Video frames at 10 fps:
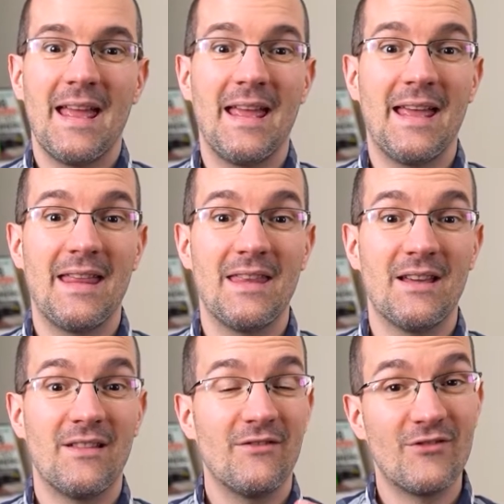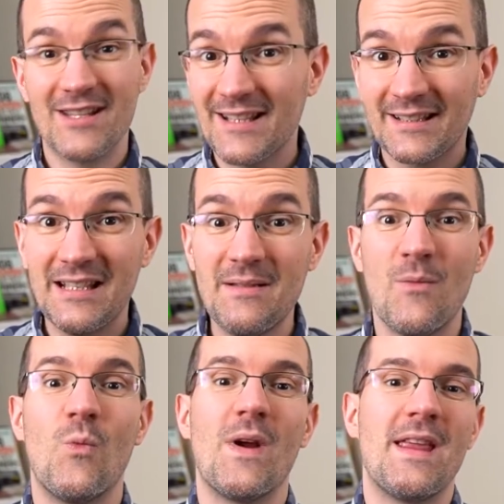And recently,
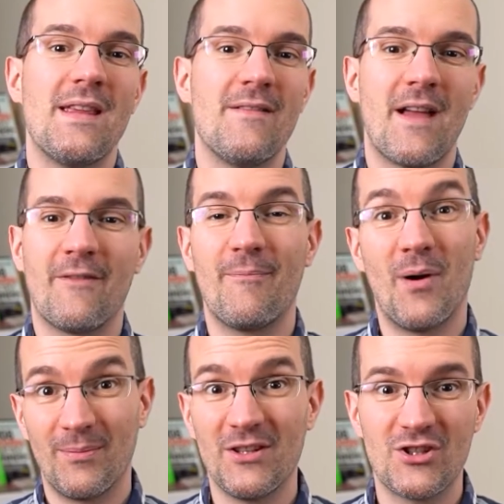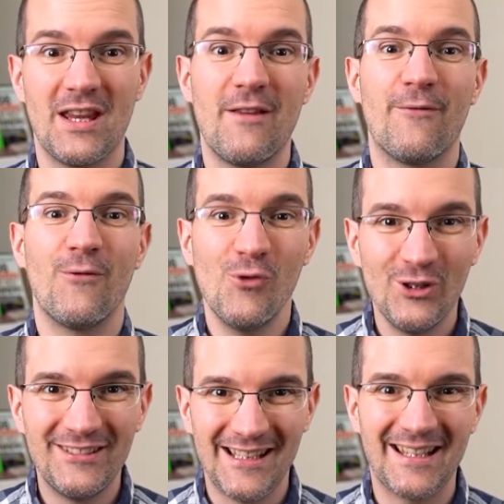we have published a
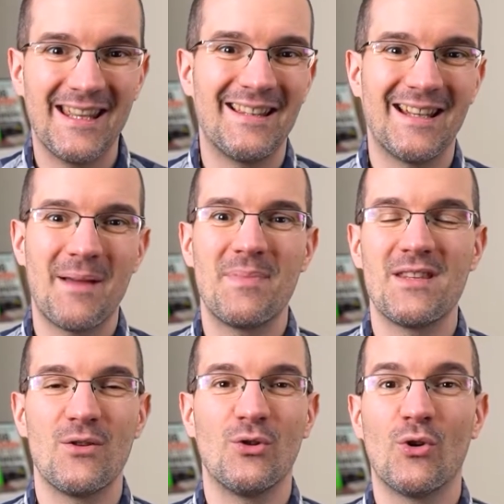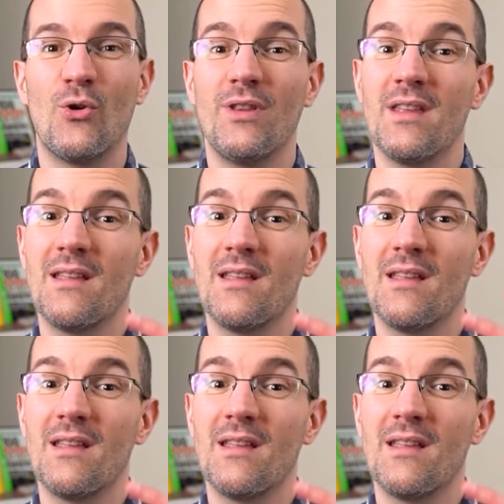full dedicated episode on the